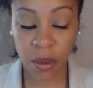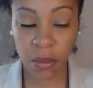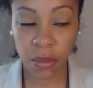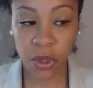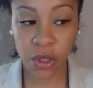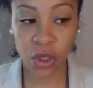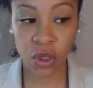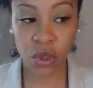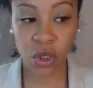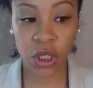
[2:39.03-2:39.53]

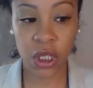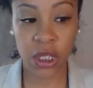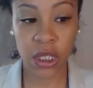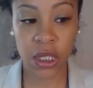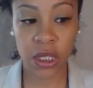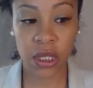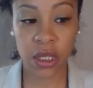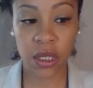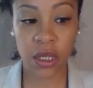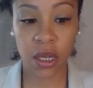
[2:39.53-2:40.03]
but you
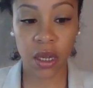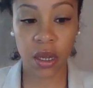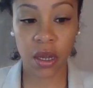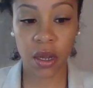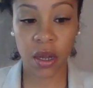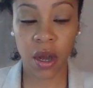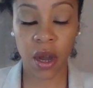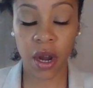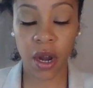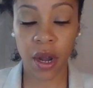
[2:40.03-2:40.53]
just
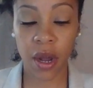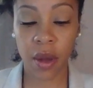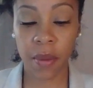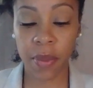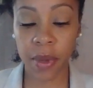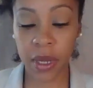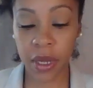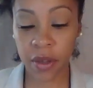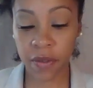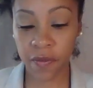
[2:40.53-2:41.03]
are a
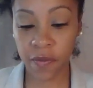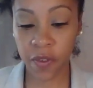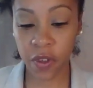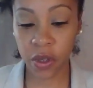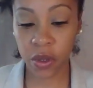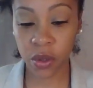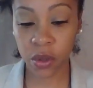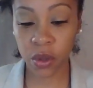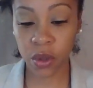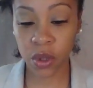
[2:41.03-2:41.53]
bit
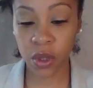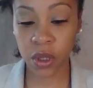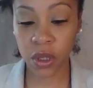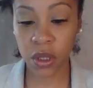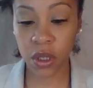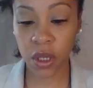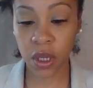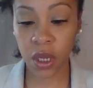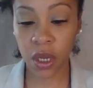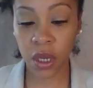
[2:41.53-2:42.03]
confused,